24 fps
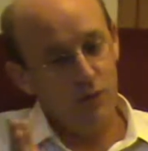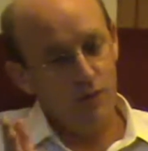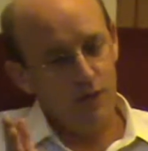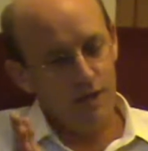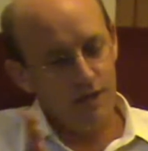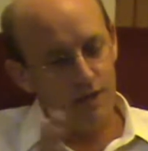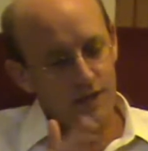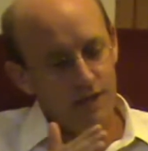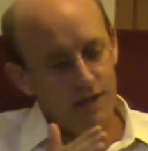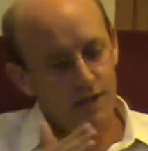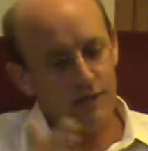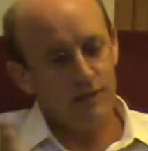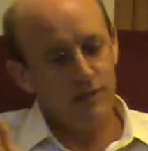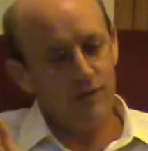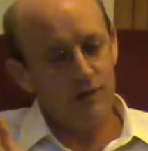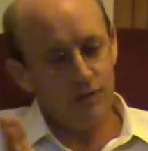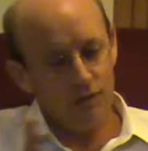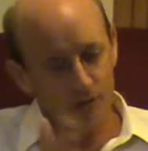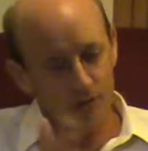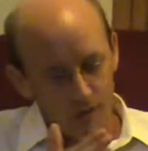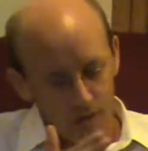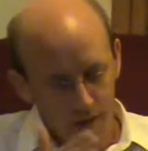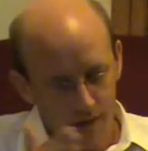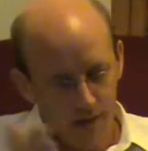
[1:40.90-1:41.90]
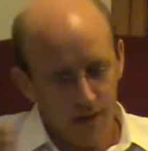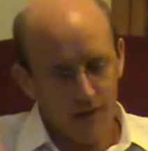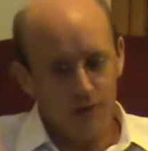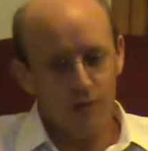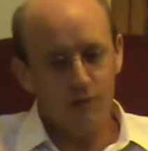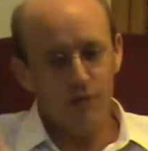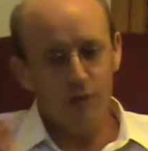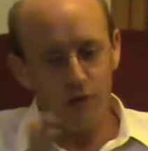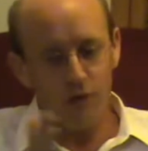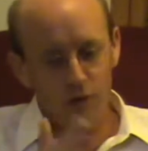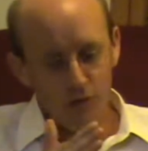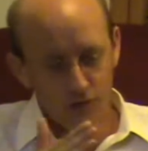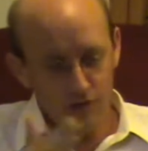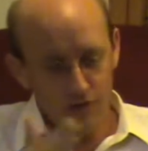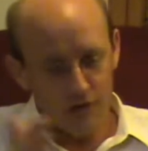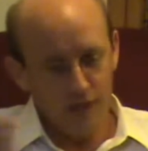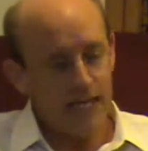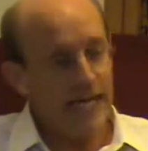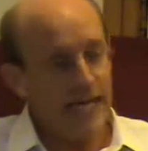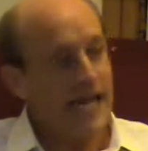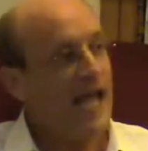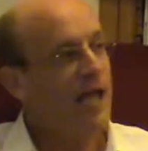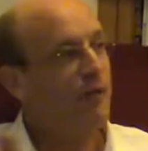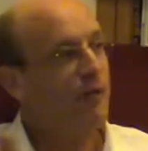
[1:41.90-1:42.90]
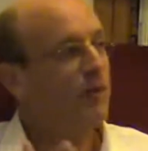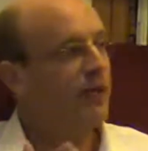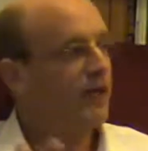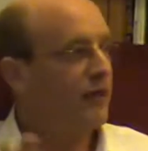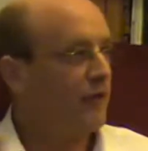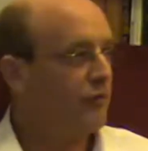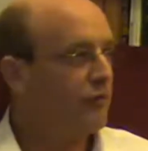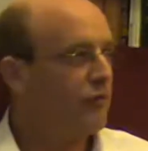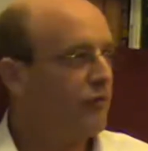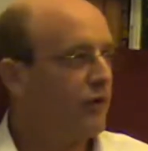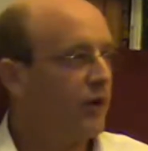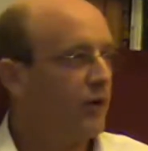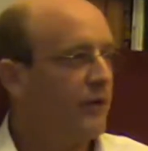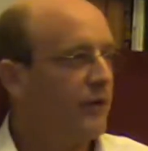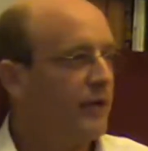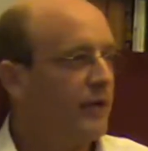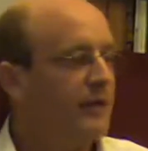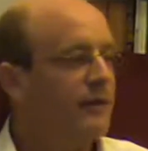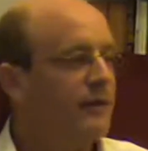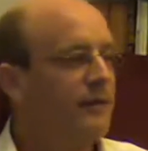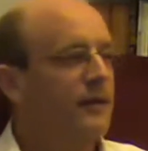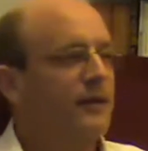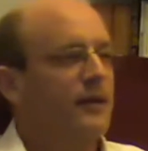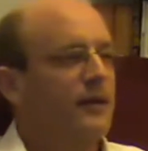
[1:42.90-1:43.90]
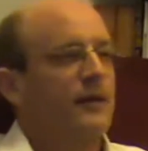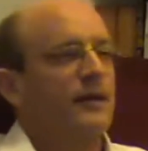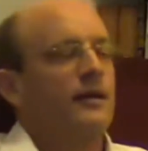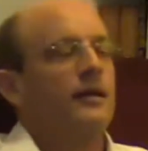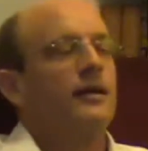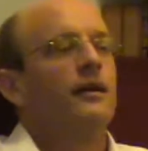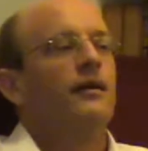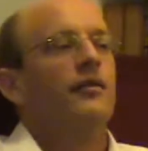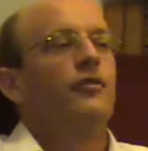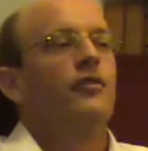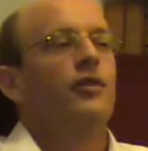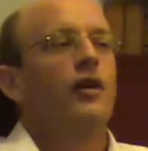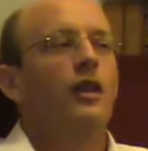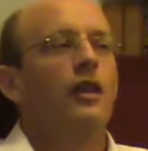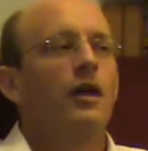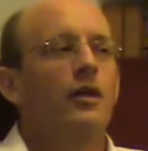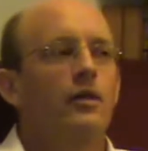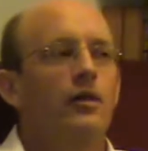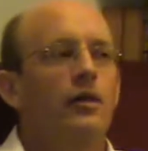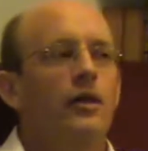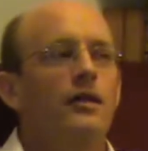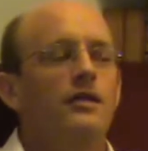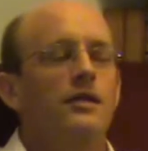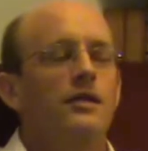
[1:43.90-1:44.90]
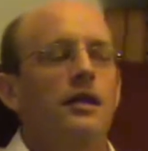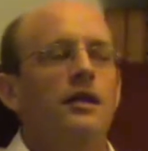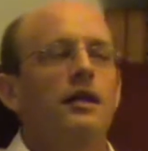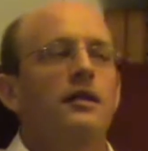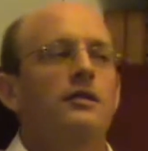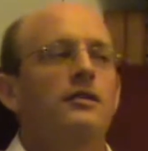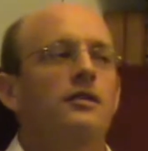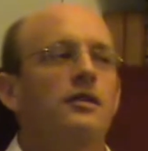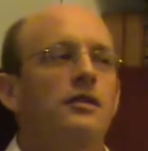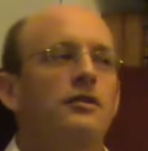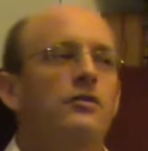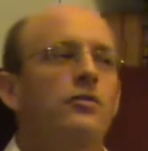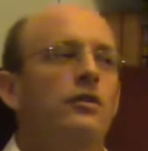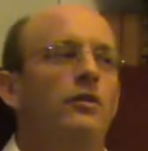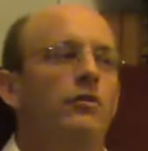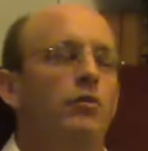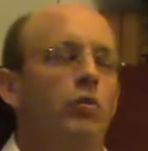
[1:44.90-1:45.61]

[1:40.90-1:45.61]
herself is kind of constantly ebbing and flowing. So there are these connections with